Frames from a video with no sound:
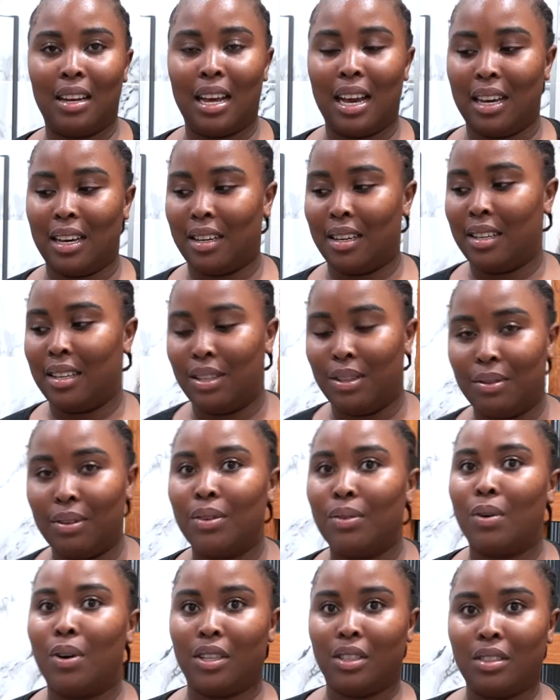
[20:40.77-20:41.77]
Like, you
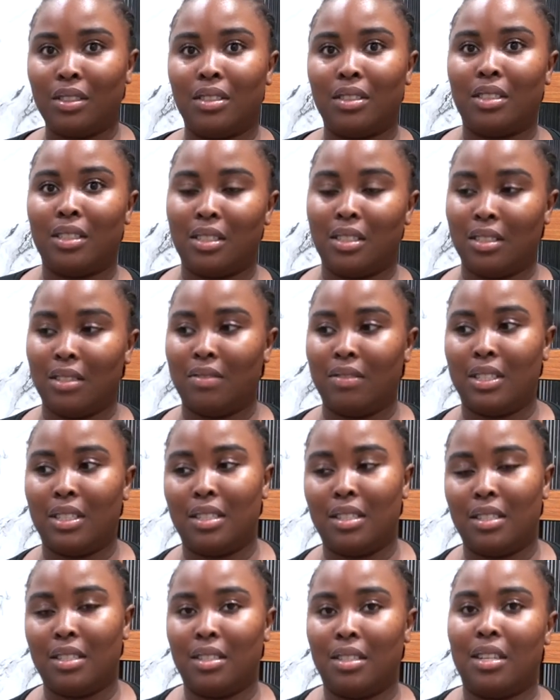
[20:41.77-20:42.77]
can watch the series
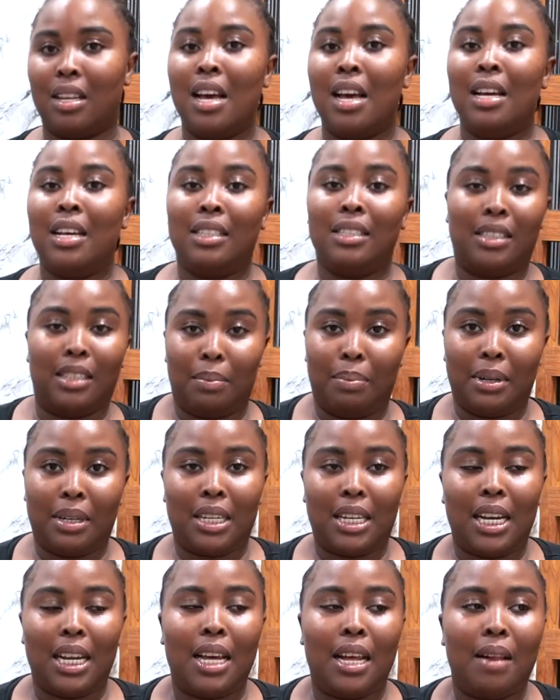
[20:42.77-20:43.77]

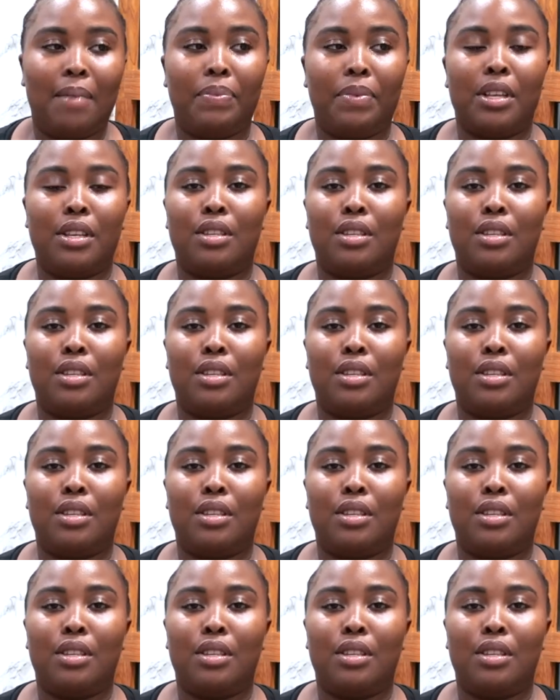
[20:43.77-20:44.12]
separately.